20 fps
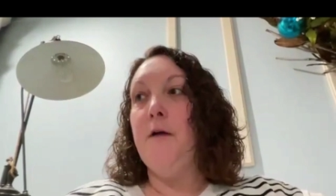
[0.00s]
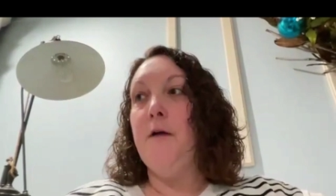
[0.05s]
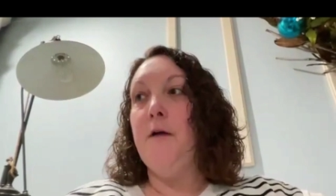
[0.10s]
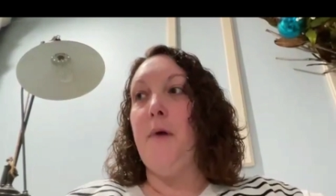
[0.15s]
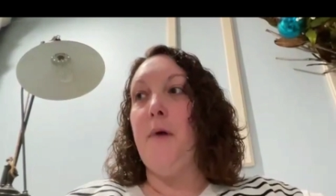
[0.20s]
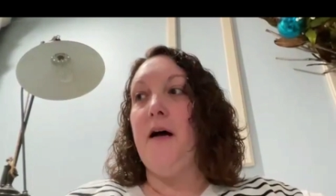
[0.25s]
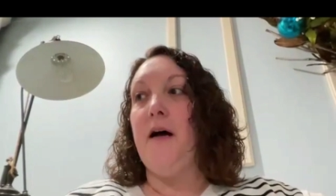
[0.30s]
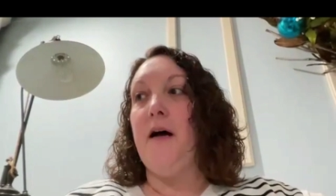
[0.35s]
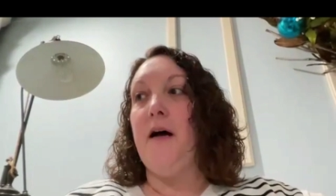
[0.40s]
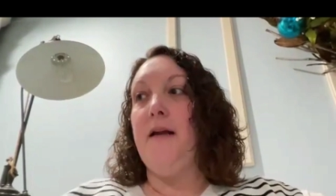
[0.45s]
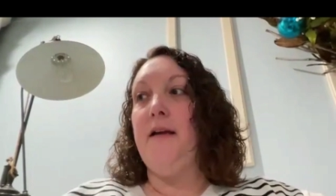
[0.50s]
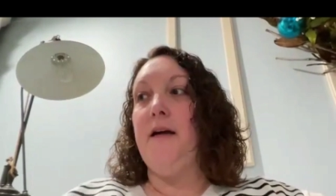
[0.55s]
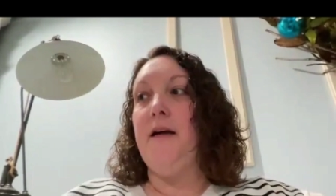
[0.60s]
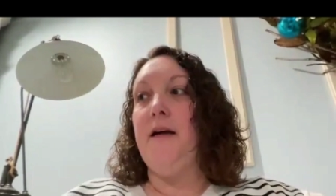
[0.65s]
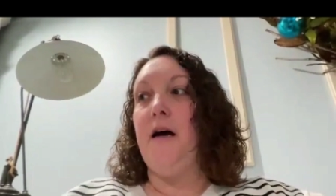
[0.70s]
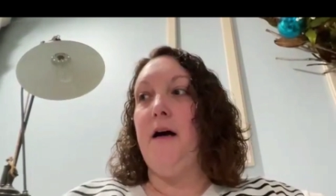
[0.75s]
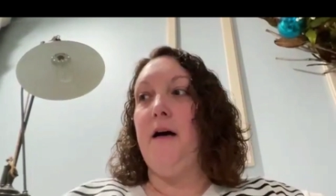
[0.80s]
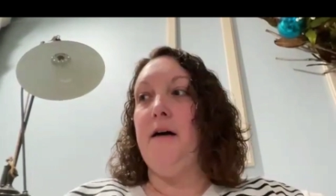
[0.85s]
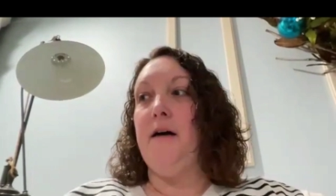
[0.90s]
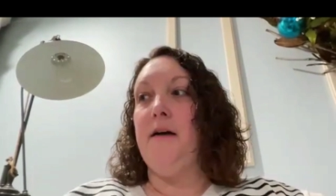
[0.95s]
But
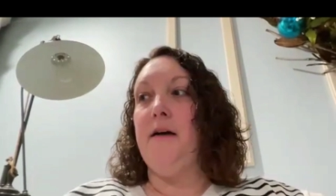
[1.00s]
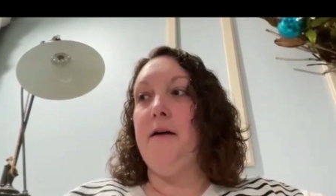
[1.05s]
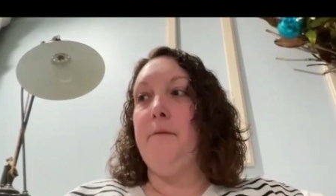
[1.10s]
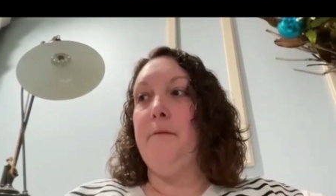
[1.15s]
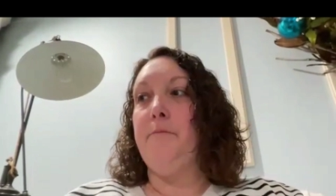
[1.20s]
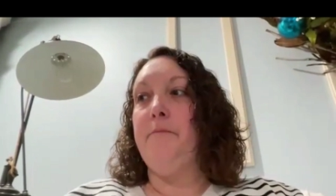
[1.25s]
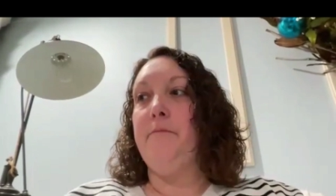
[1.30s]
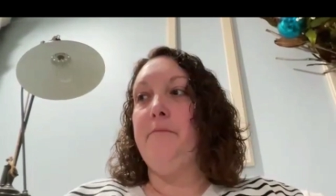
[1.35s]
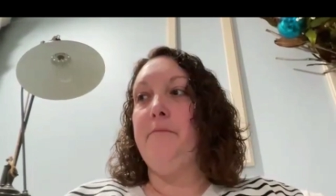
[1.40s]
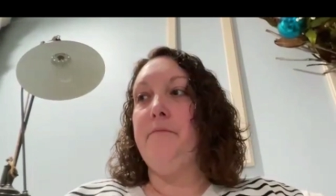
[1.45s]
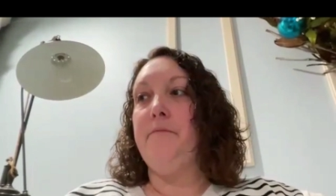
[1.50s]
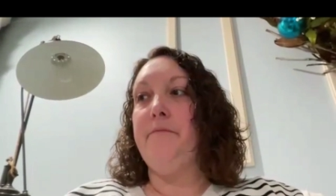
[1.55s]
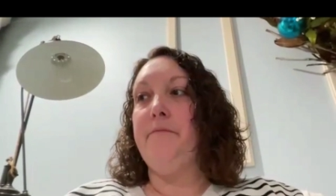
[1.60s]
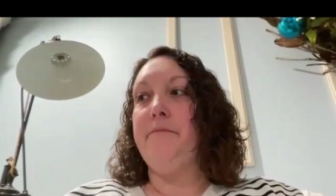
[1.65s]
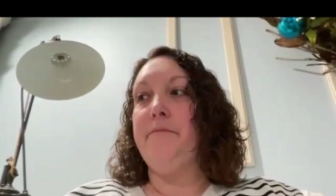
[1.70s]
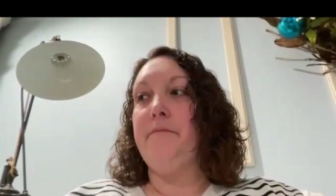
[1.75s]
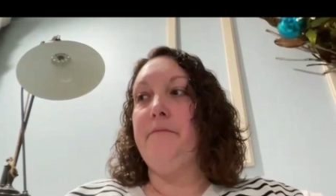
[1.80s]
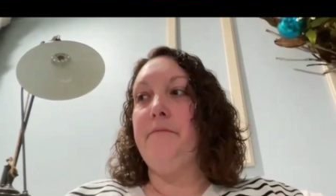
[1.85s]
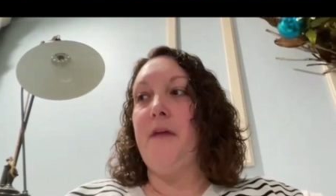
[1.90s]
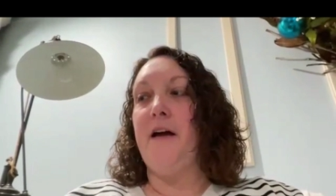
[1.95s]

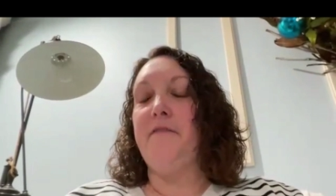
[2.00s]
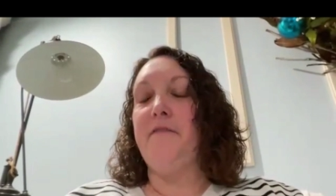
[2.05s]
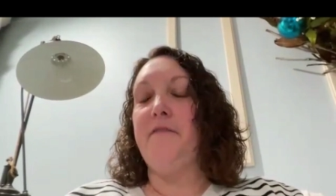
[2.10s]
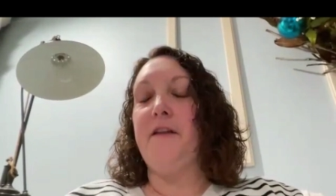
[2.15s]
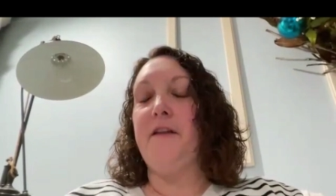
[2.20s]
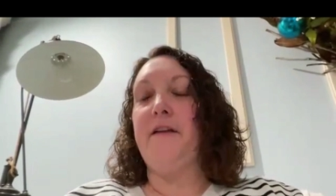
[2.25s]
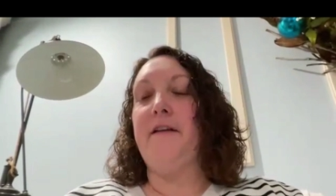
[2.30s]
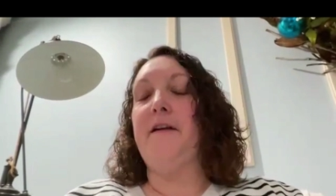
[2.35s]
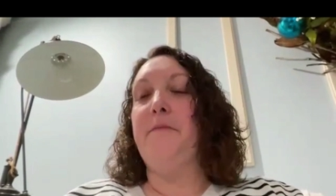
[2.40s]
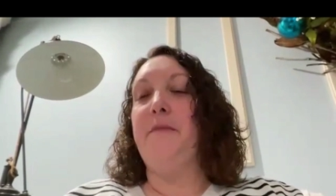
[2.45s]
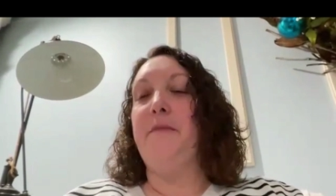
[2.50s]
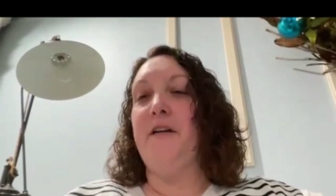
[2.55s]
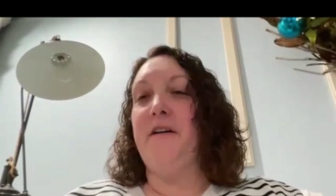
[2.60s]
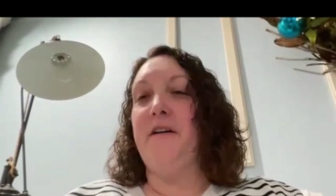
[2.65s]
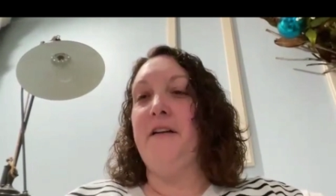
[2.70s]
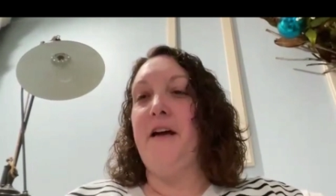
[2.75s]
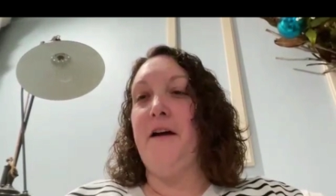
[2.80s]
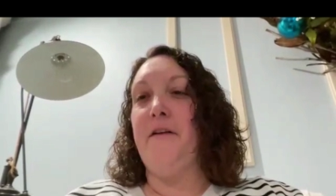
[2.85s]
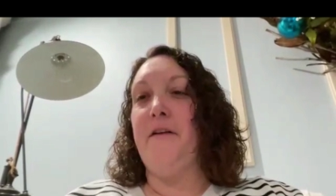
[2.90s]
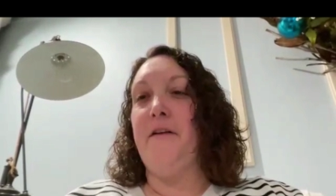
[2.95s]
I feel like I've been
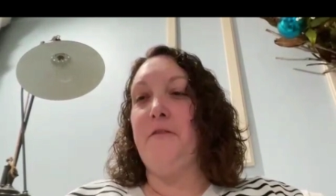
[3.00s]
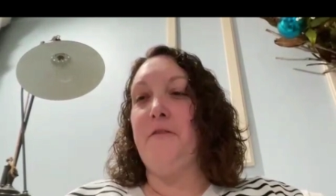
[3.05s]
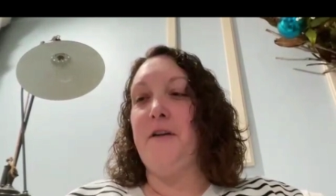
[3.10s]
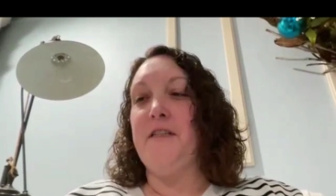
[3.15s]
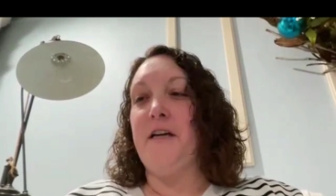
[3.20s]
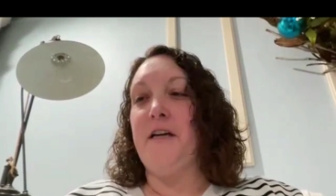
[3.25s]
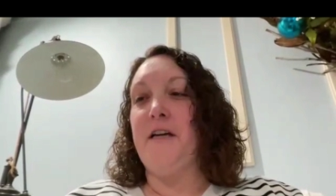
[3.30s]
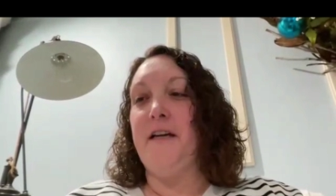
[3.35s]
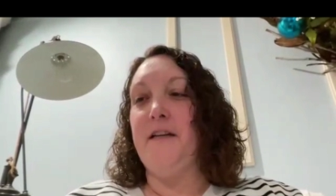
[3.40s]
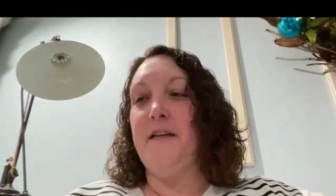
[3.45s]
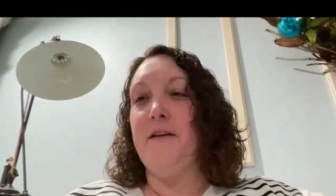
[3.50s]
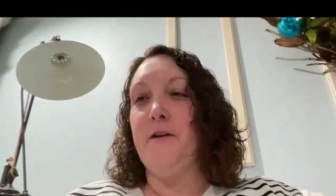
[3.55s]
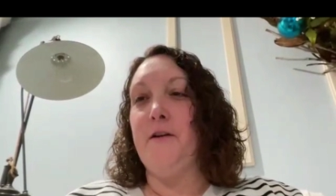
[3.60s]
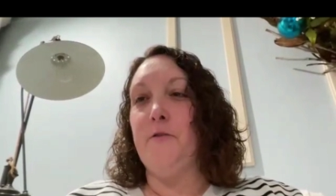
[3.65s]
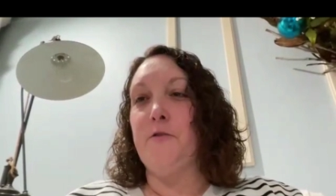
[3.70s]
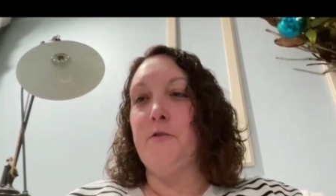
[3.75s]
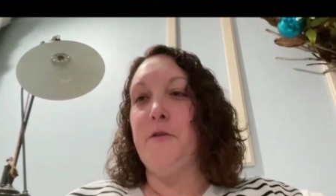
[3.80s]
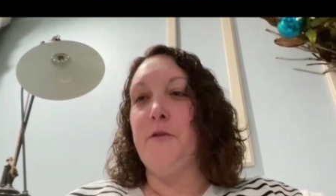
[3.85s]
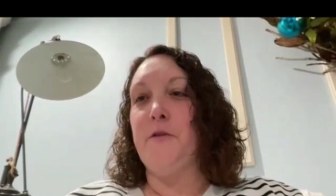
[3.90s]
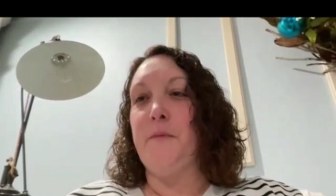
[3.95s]
on every diet
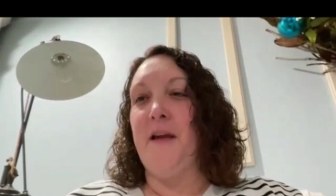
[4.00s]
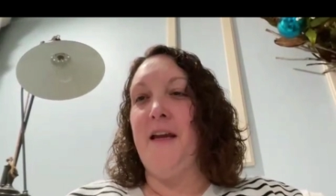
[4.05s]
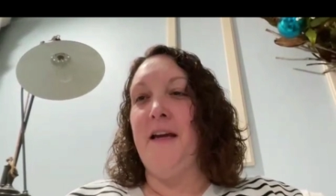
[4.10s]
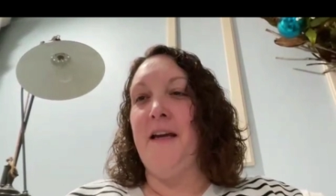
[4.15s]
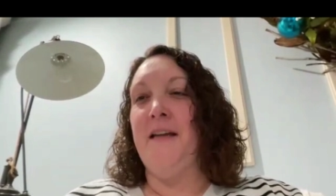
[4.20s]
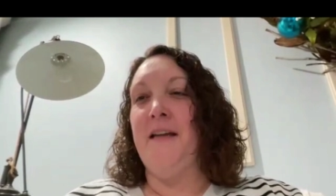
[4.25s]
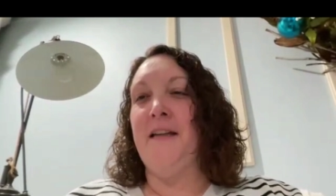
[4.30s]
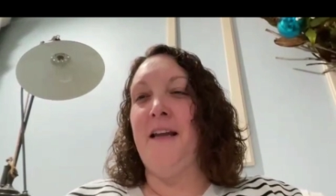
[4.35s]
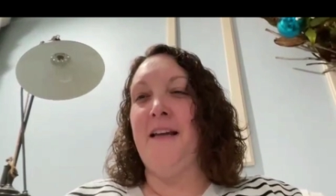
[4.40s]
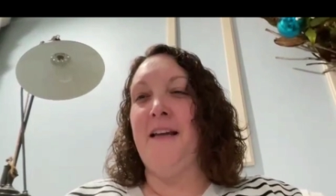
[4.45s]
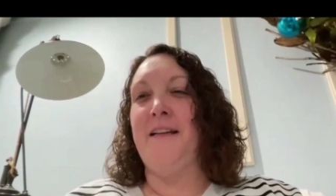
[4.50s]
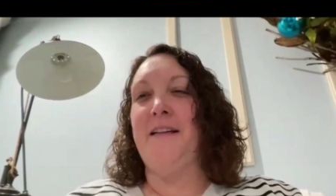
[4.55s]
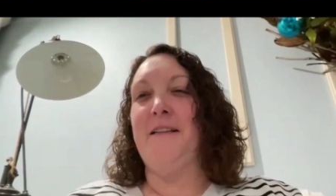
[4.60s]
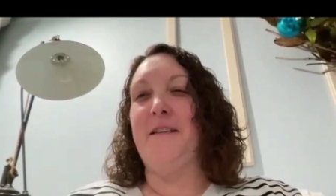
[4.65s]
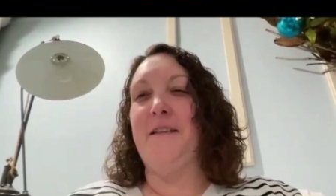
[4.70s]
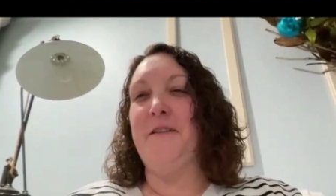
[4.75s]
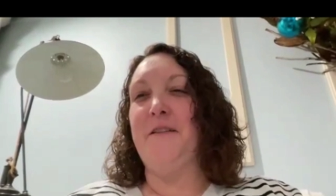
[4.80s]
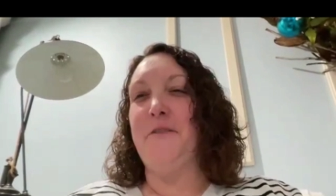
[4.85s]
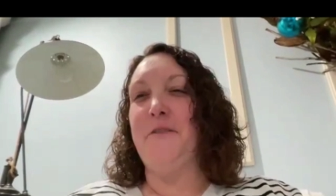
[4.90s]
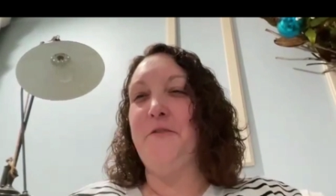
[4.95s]
known to man, like
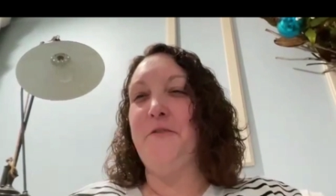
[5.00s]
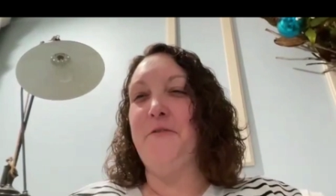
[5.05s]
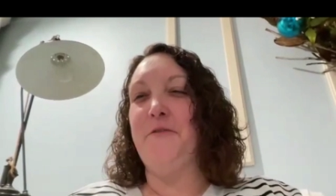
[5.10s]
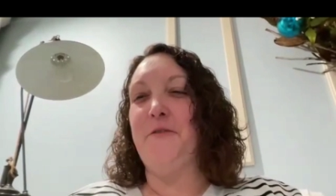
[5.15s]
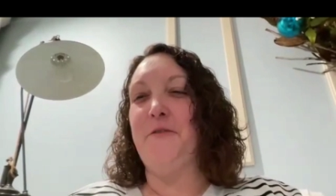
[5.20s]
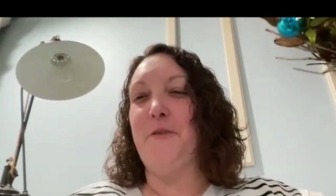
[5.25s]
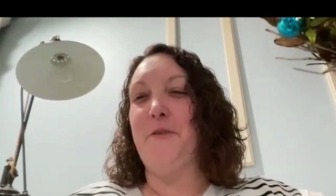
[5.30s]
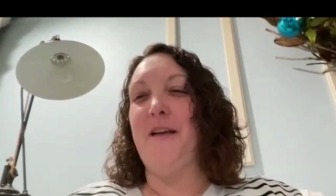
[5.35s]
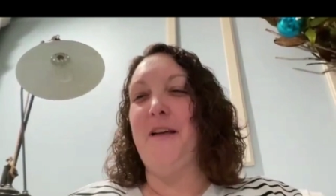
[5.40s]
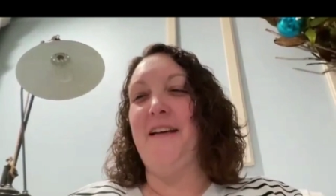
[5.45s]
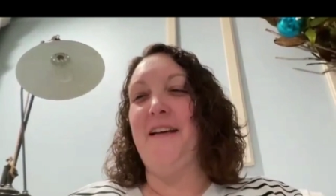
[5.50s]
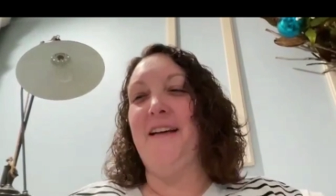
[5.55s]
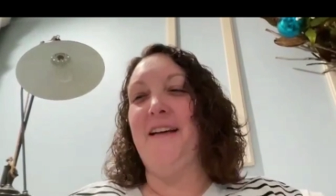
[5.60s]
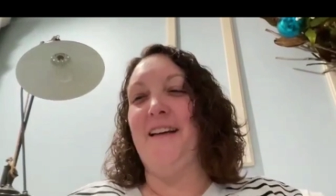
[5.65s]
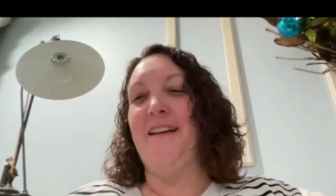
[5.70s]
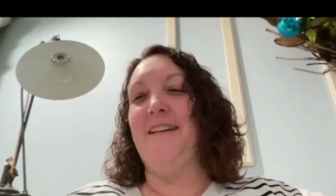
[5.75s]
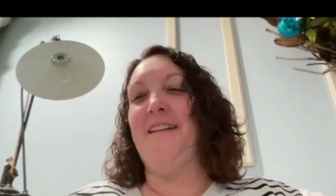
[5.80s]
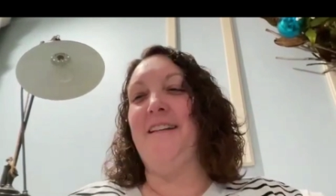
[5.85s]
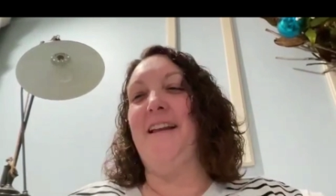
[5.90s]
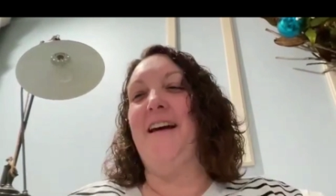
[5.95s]
gluten
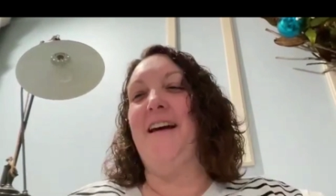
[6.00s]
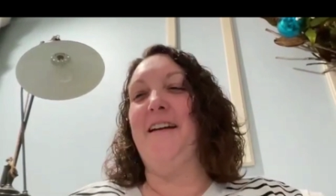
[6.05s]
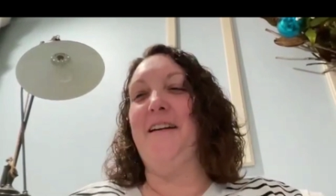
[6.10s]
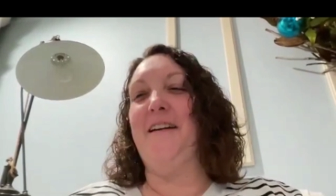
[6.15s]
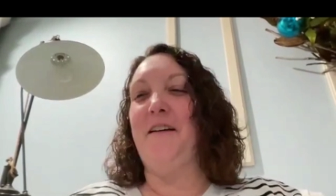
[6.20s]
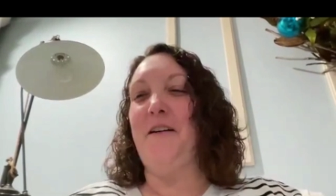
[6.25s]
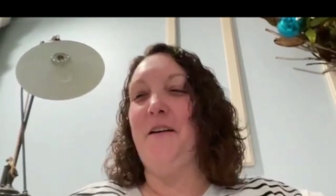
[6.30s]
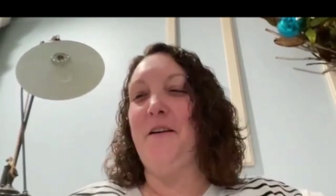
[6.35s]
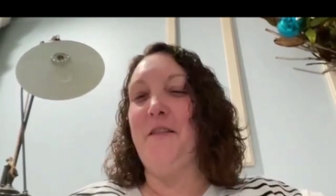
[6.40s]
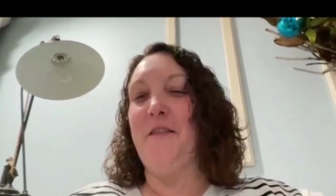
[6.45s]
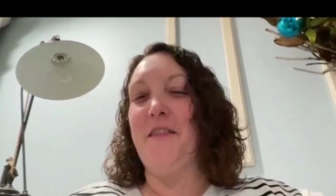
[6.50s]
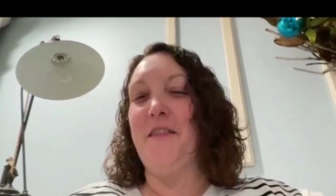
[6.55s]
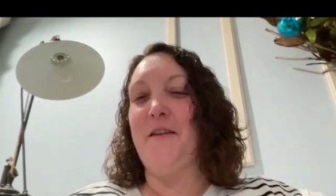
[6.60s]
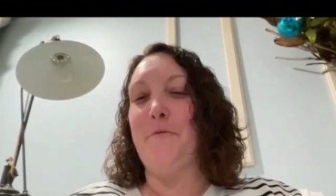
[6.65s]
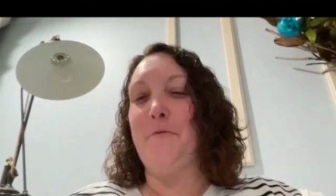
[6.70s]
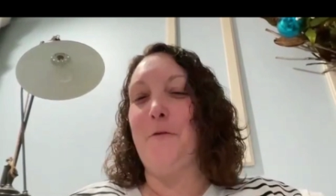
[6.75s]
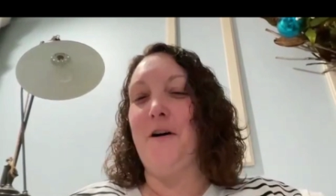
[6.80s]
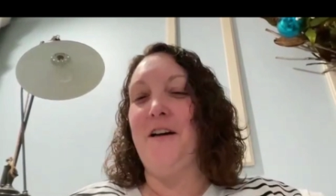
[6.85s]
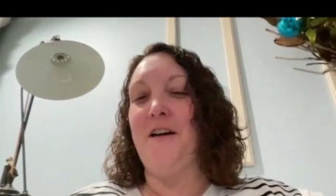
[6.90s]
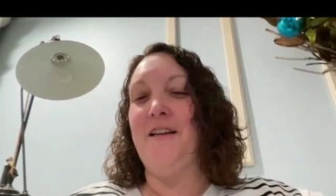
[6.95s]
free, like all the
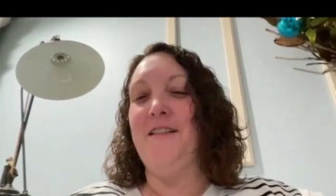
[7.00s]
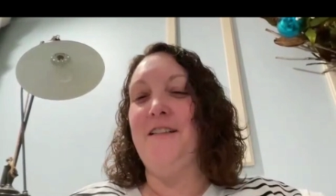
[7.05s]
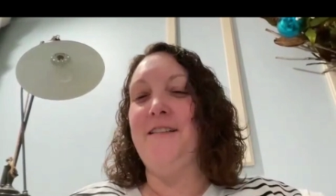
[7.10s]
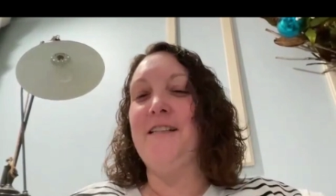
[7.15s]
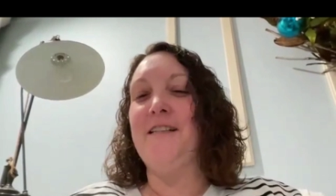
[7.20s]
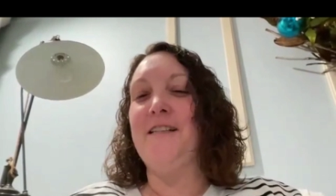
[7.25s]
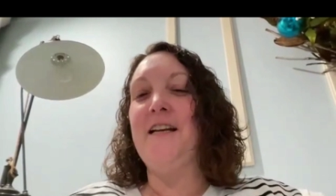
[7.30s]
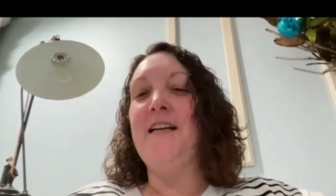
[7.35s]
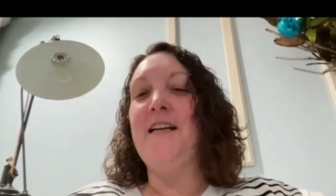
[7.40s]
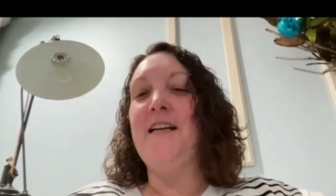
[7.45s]
ones.